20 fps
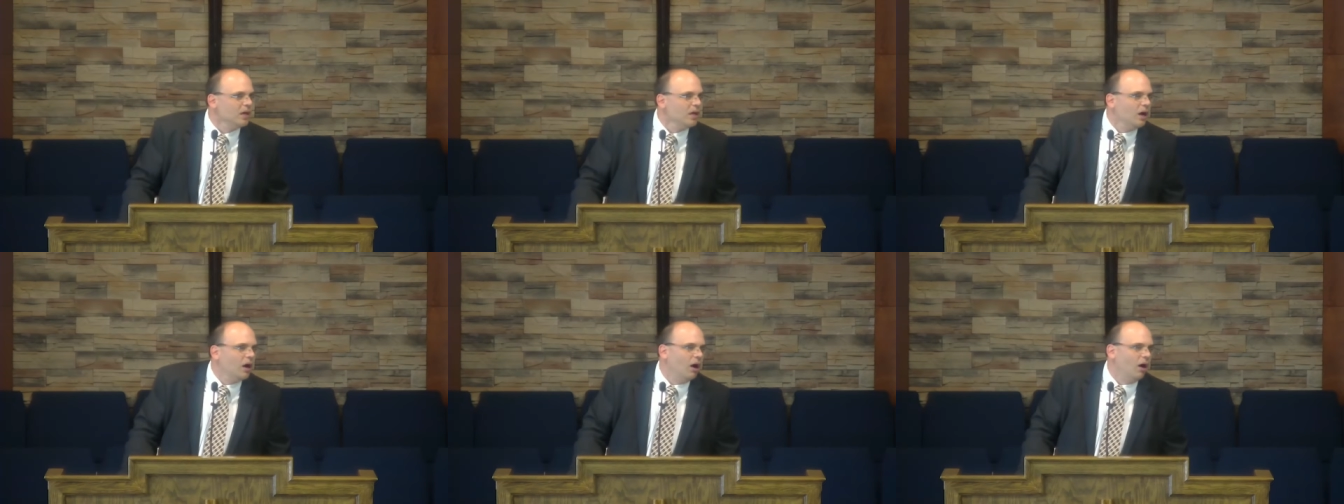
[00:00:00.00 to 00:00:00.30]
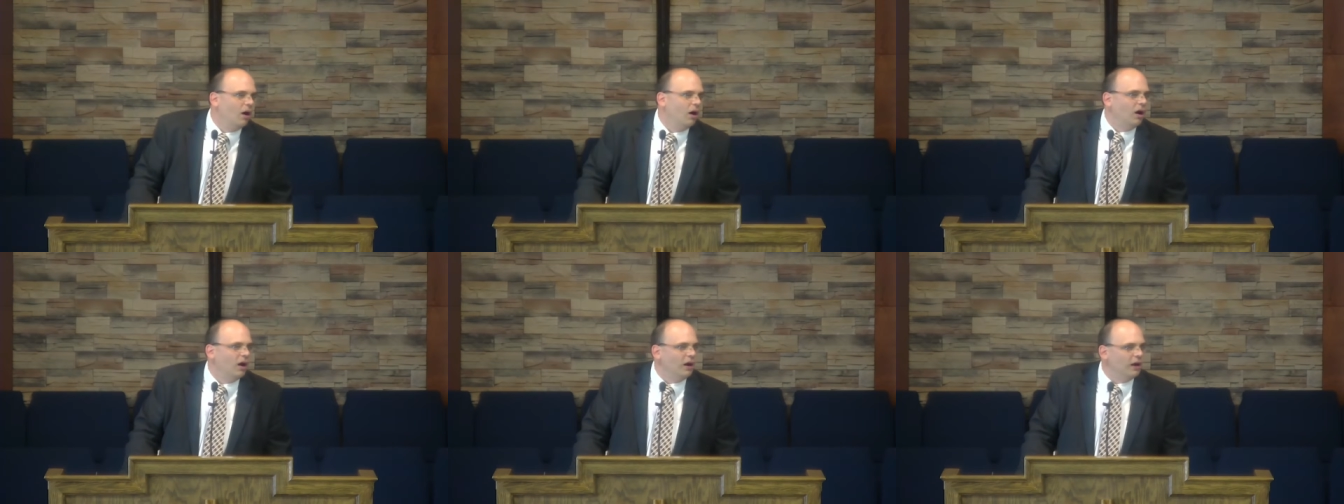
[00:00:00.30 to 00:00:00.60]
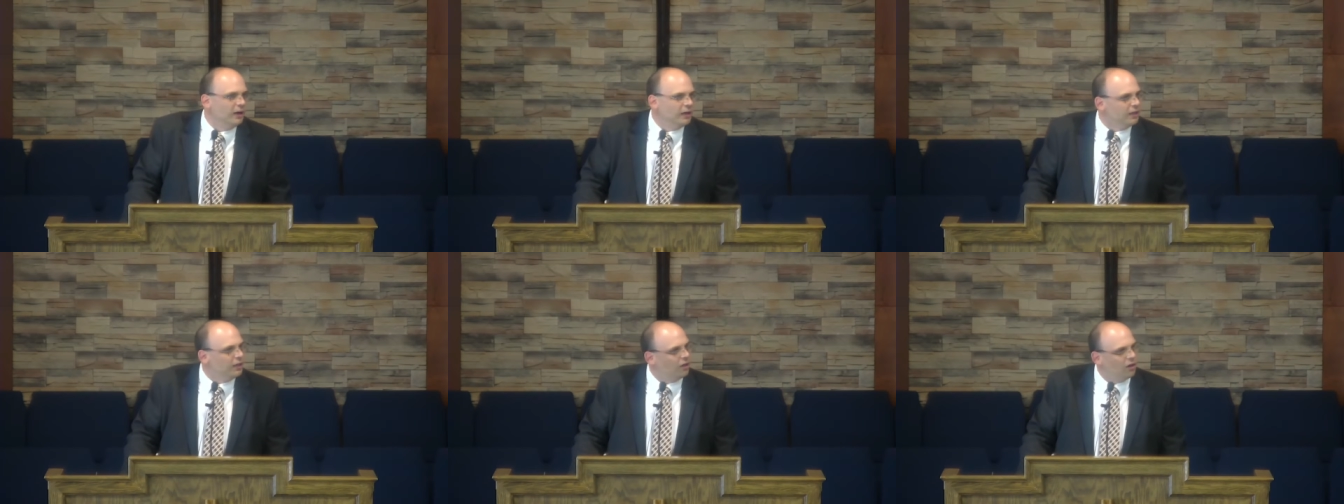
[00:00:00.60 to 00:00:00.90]
uh,
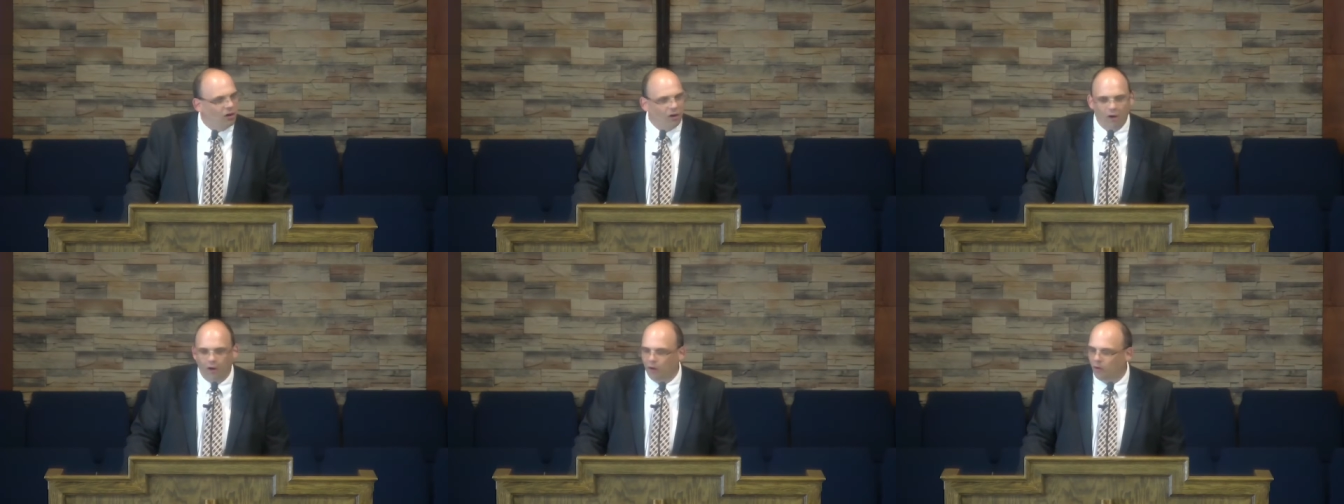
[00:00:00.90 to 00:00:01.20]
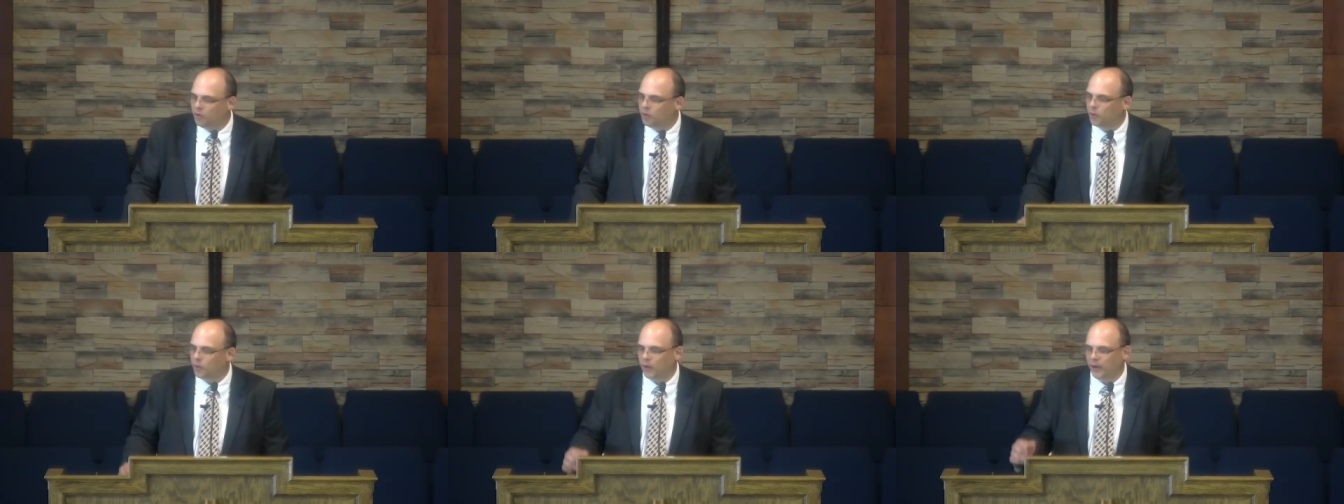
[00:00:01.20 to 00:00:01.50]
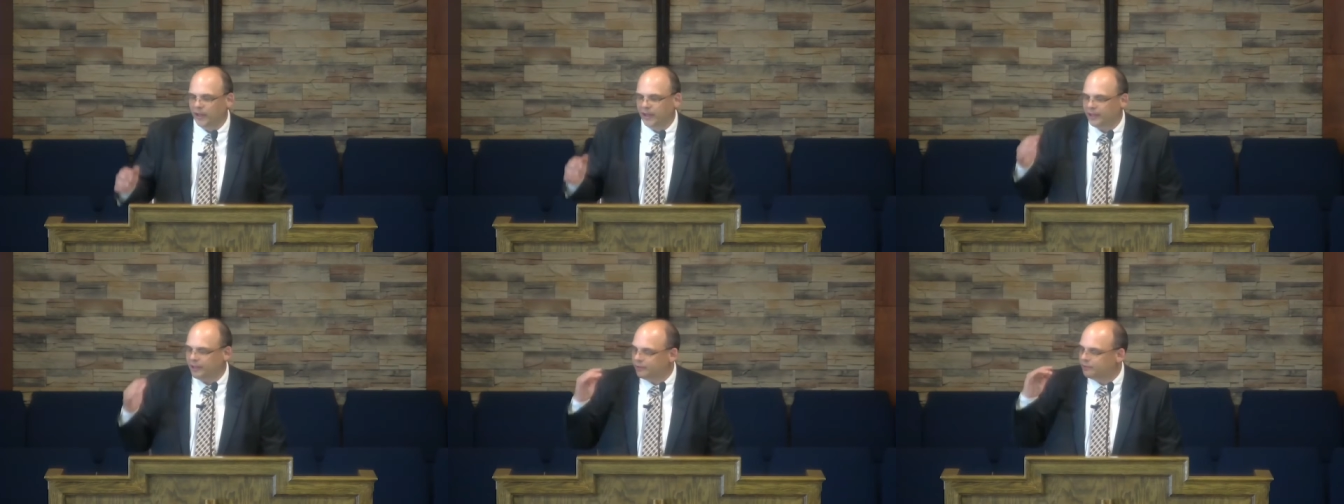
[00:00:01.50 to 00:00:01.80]
all the
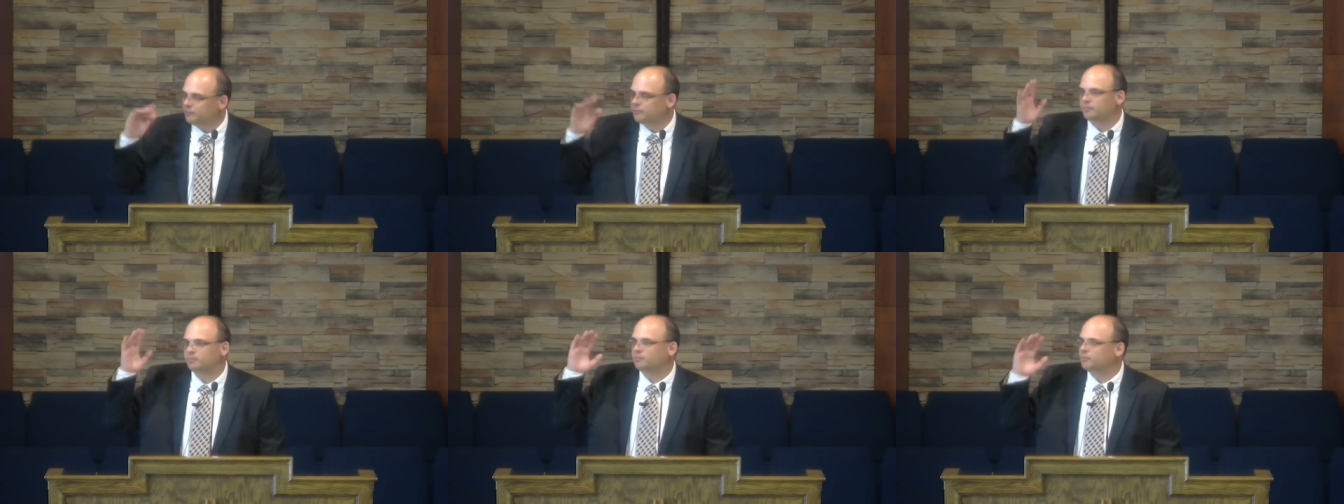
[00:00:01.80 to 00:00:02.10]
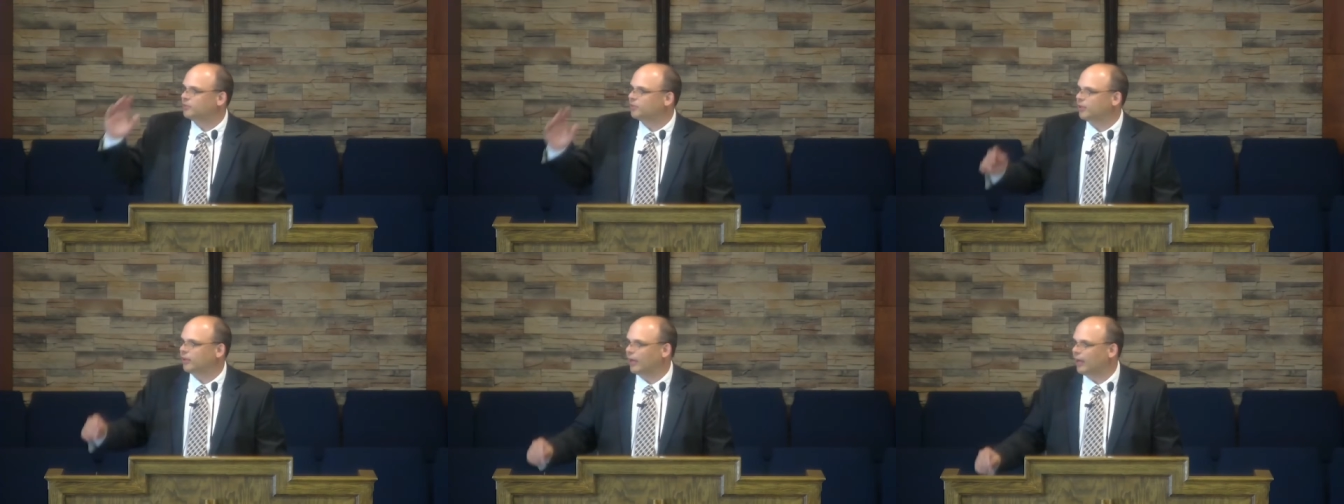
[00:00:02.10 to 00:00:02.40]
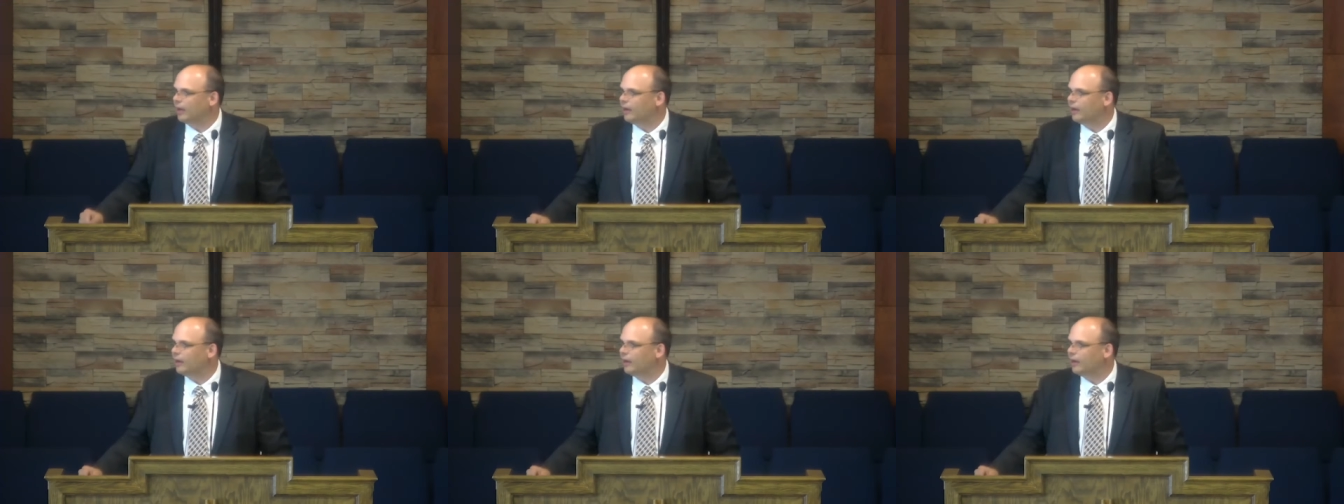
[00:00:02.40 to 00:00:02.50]
way to